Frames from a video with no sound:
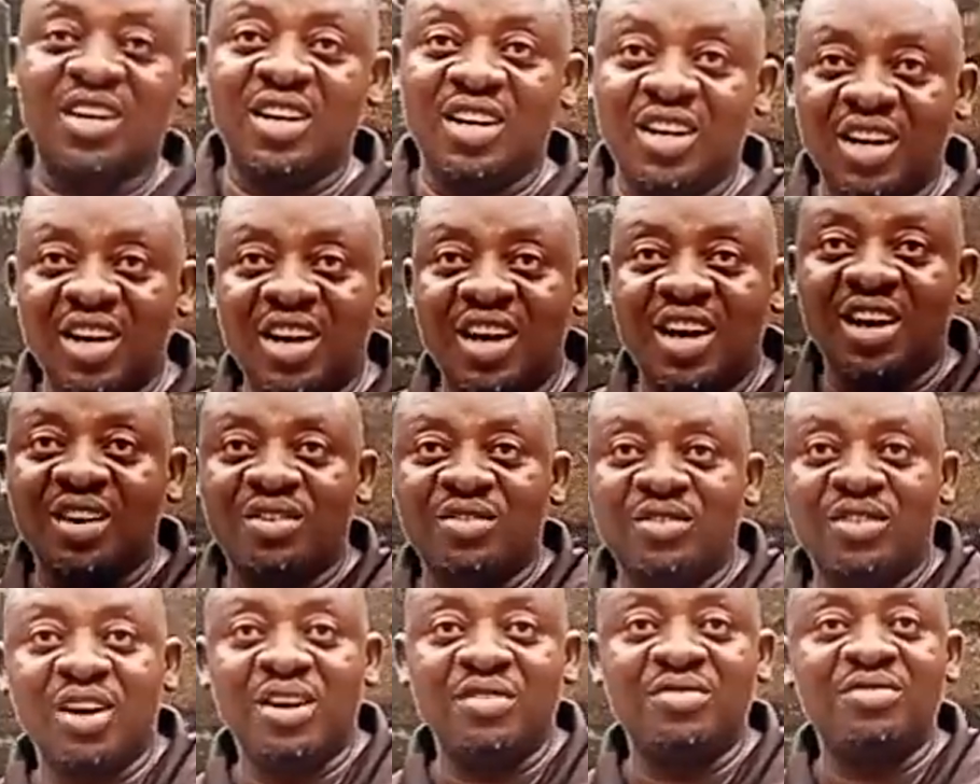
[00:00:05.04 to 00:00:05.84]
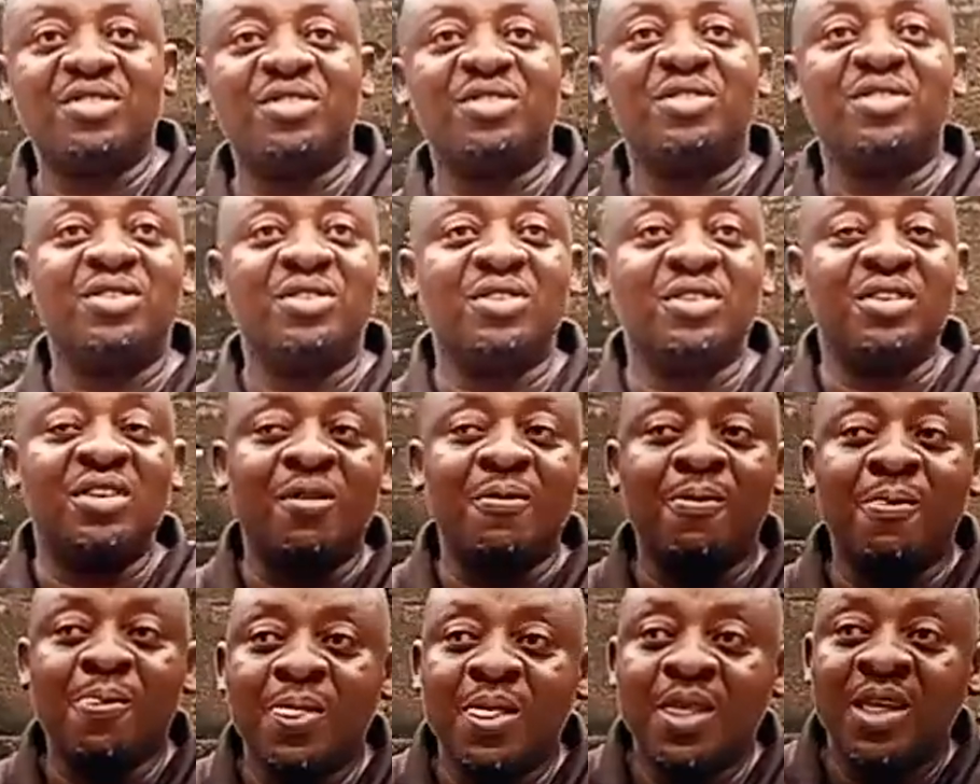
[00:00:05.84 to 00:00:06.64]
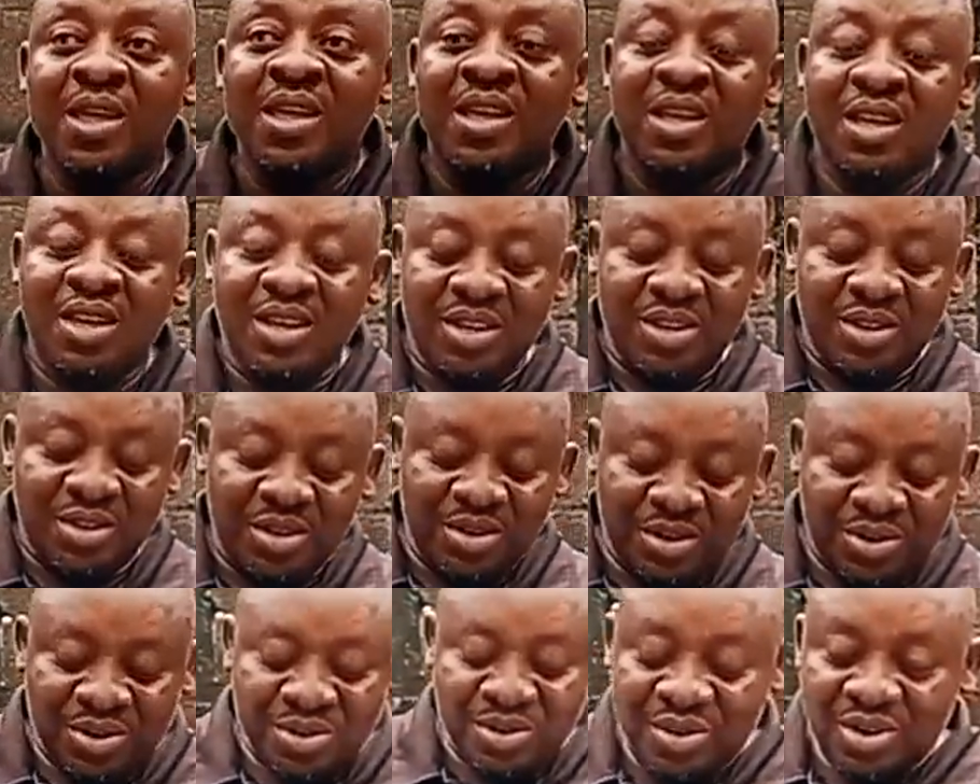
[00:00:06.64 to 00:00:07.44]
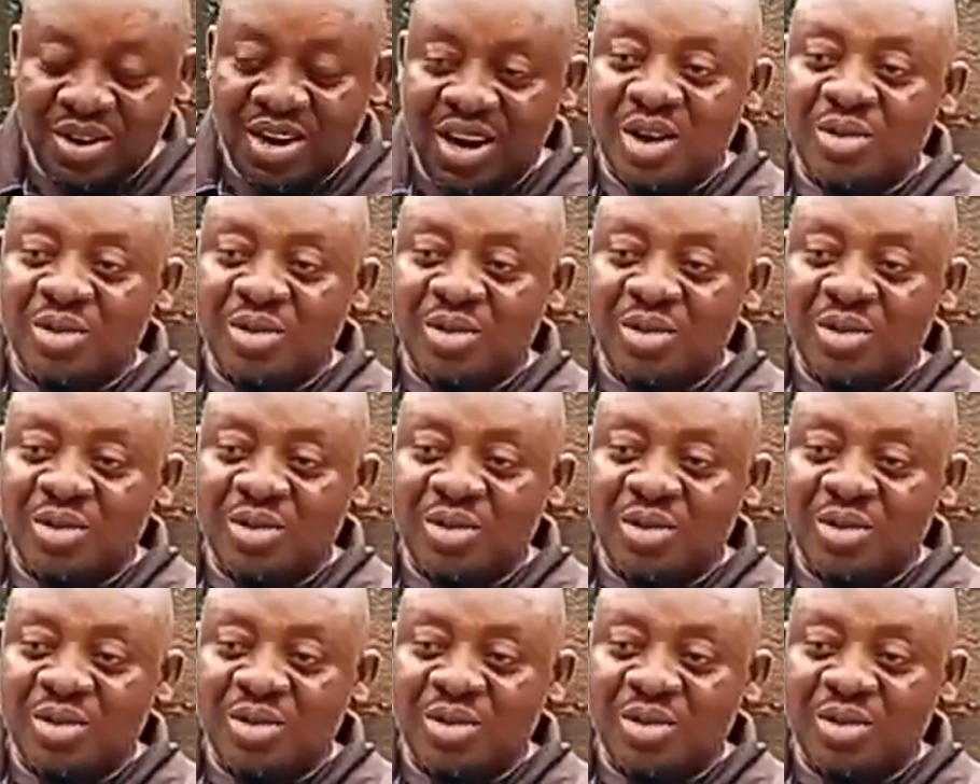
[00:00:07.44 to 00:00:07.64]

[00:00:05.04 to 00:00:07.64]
Yeah, good afternoon. You